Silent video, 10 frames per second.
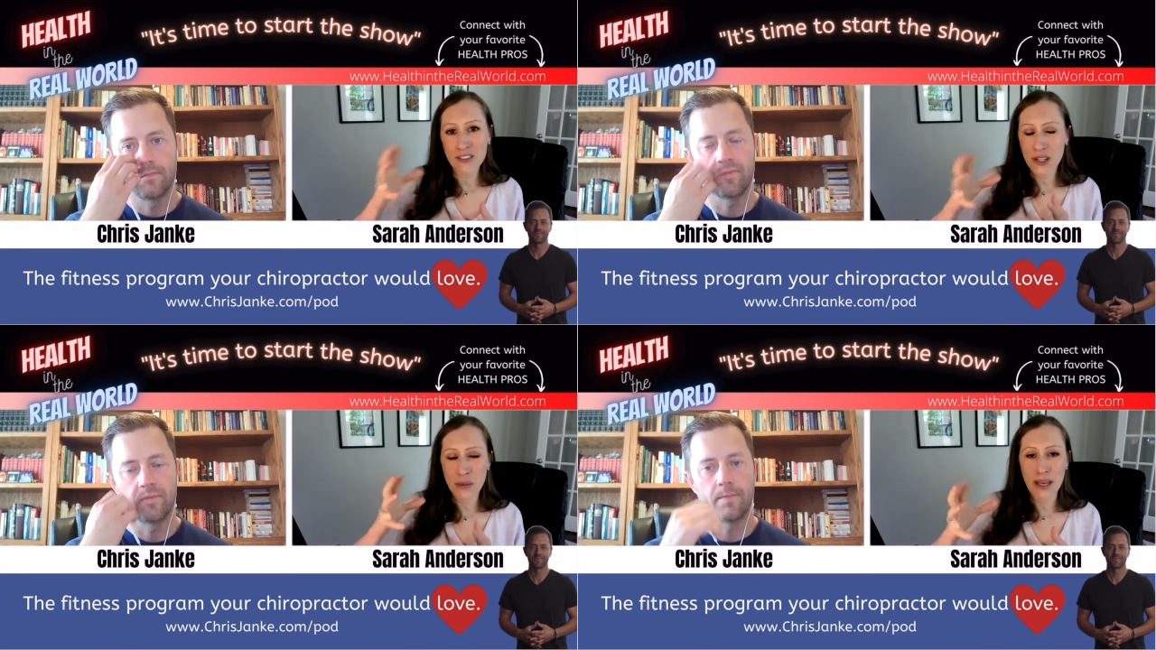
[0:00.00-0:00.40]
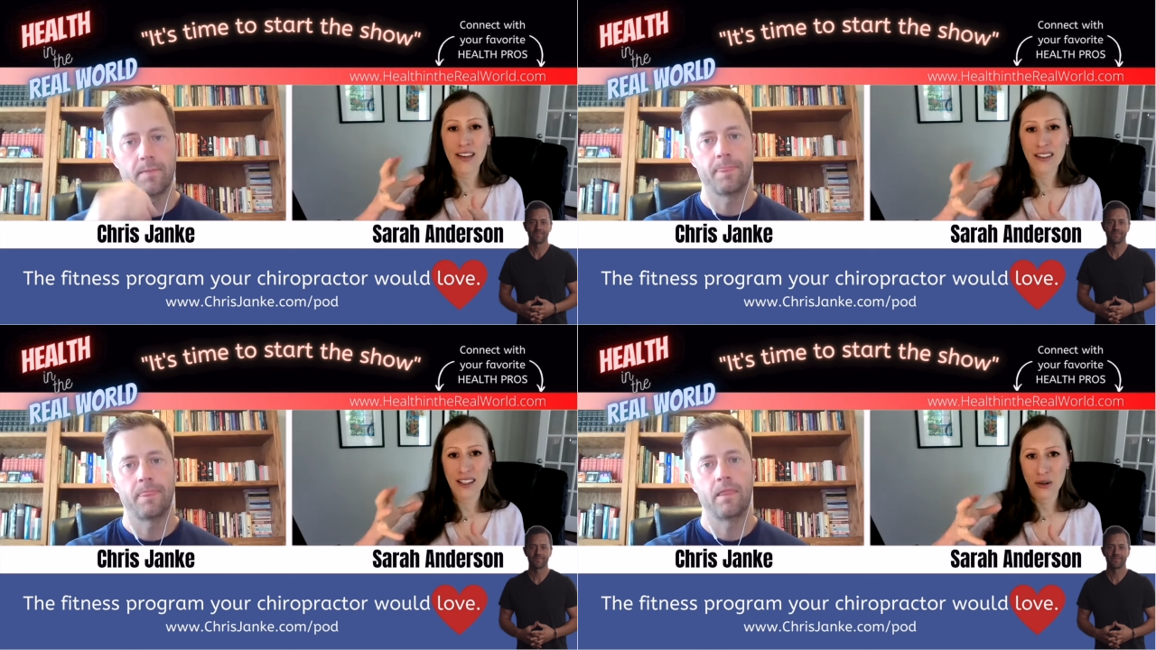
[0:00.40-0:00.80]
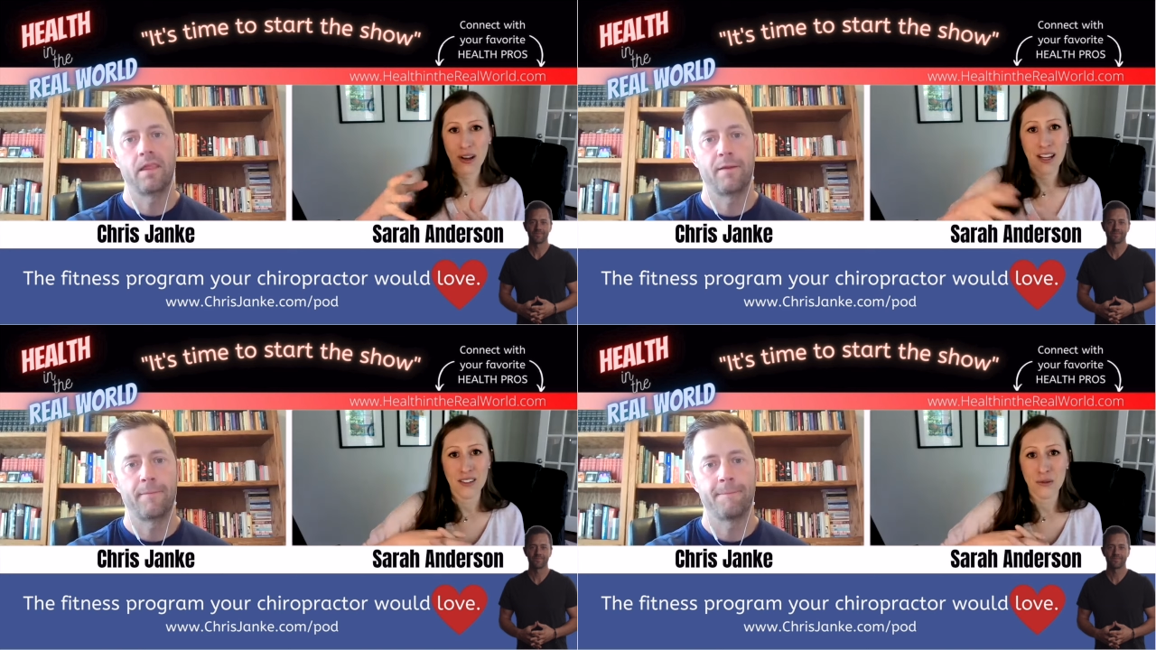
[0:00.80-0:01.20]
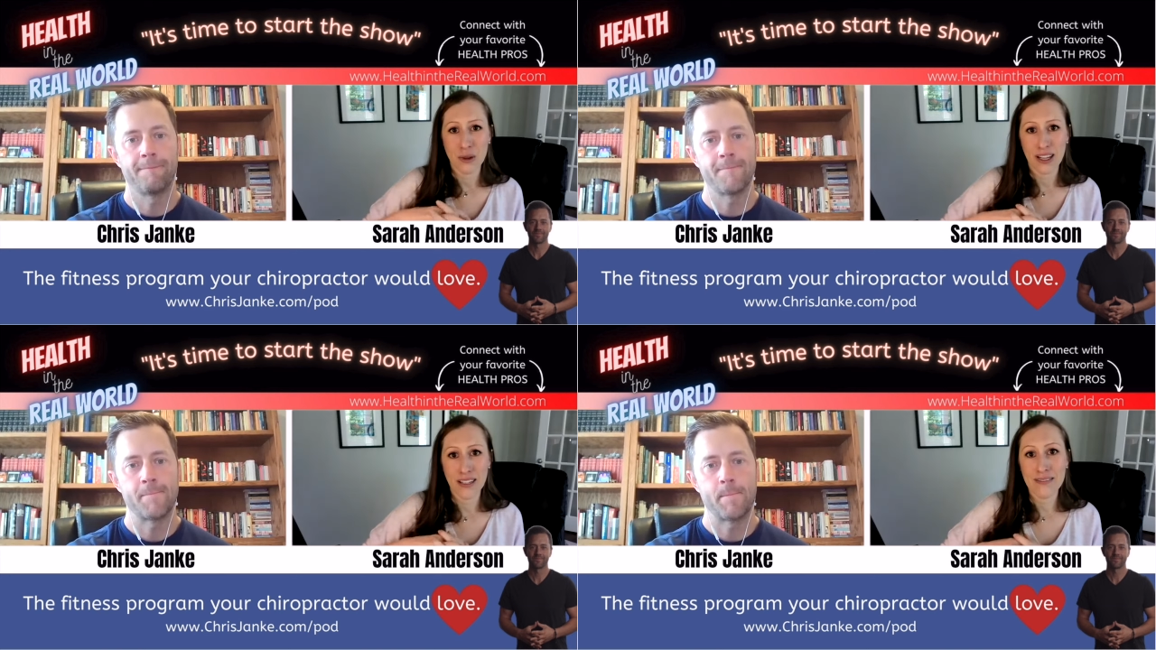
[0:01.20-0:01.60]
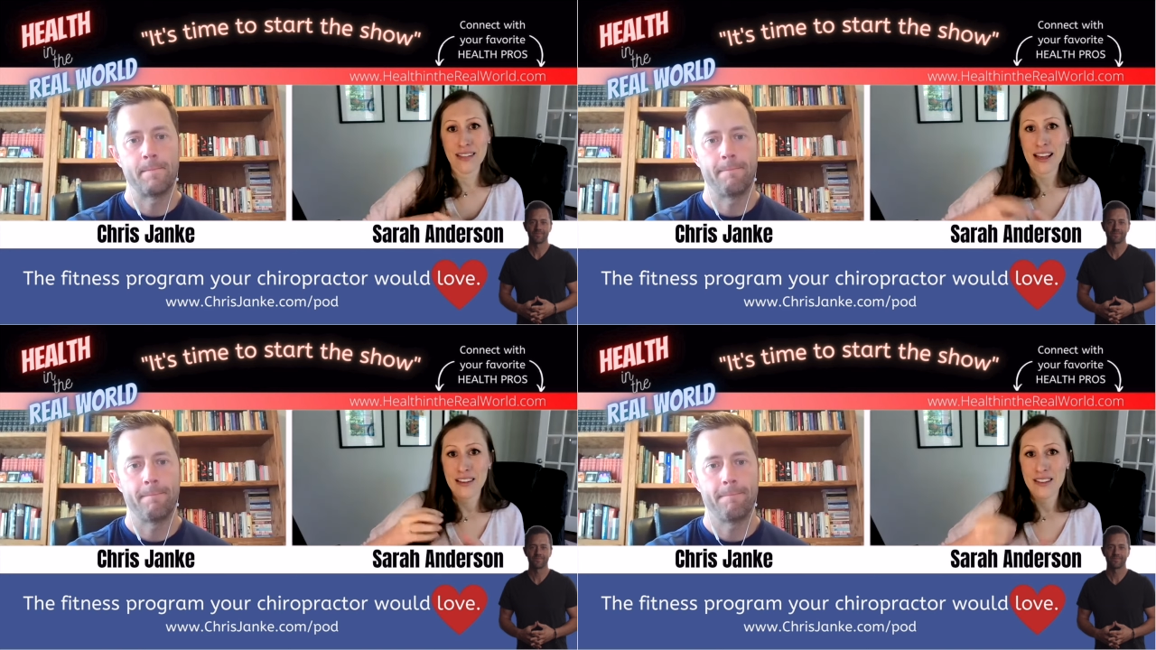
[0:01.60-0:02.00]
Speaker 1: of in a paleo kind of way,
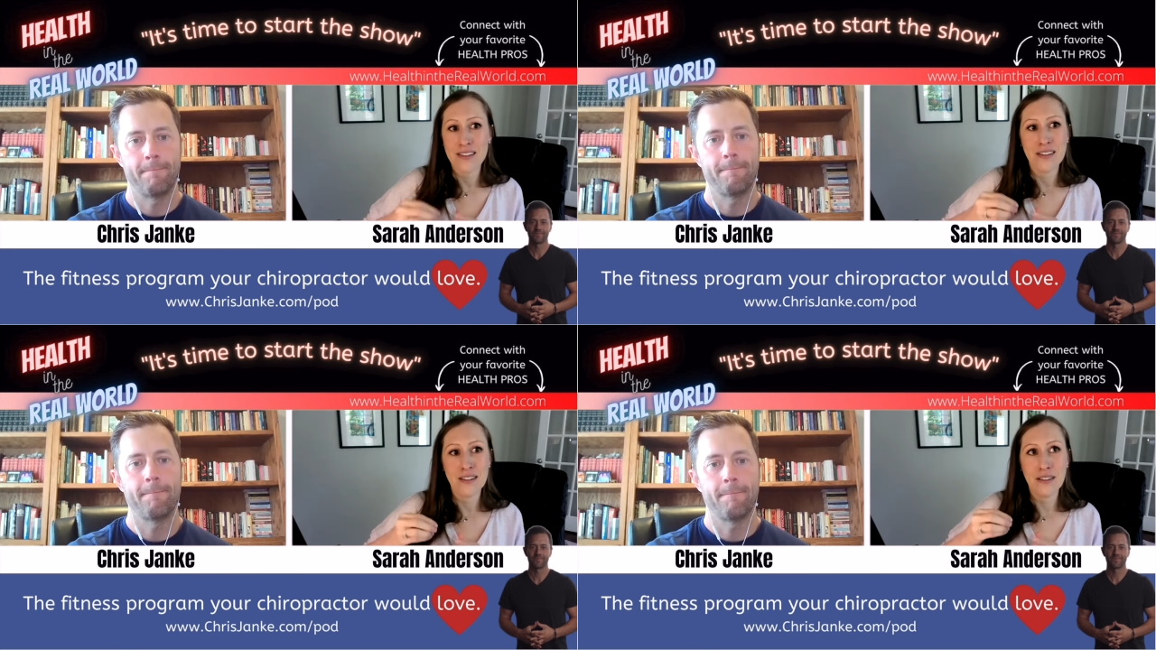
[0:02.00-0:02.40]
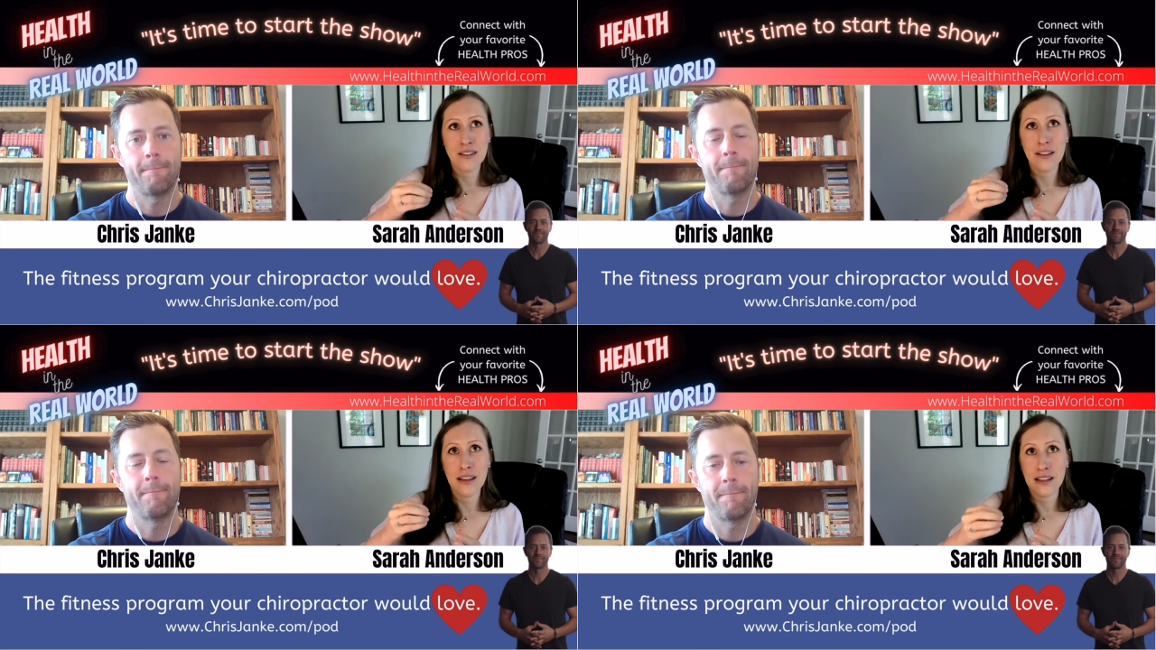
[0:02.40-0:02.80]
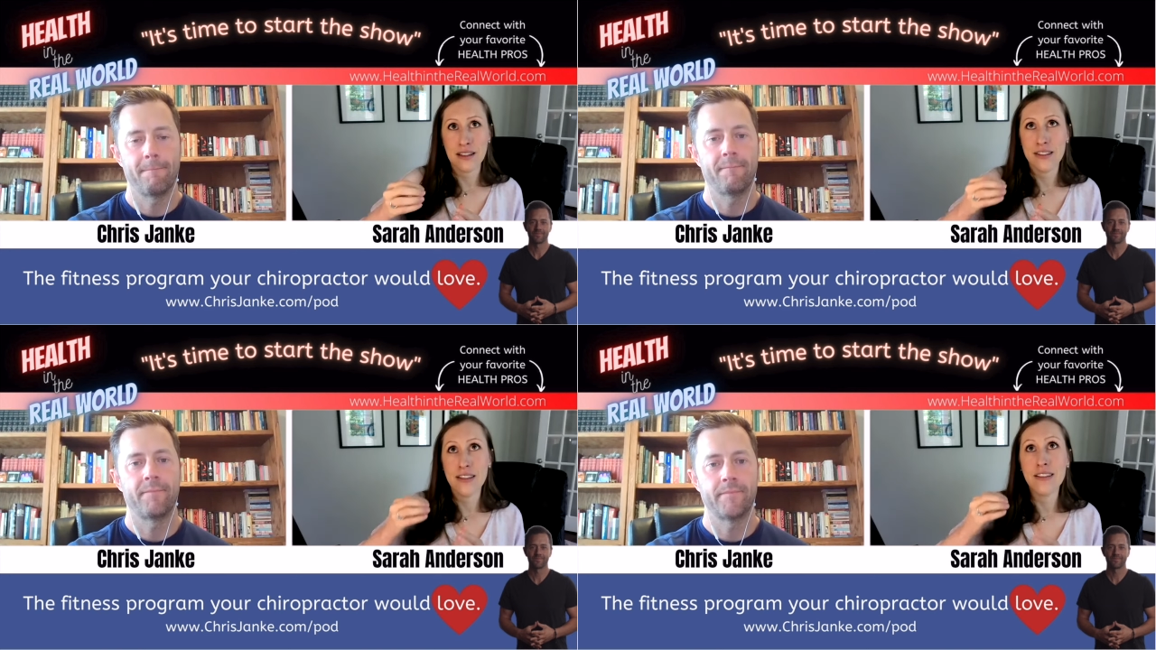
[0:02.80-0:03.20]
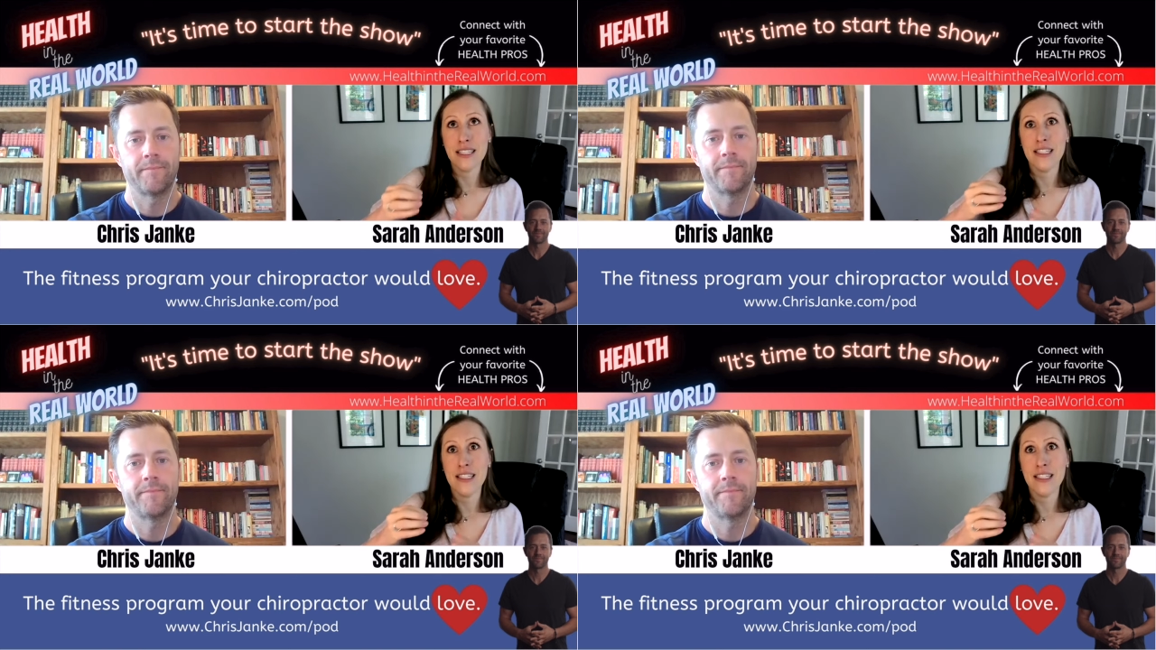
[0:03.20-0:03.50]
as as clean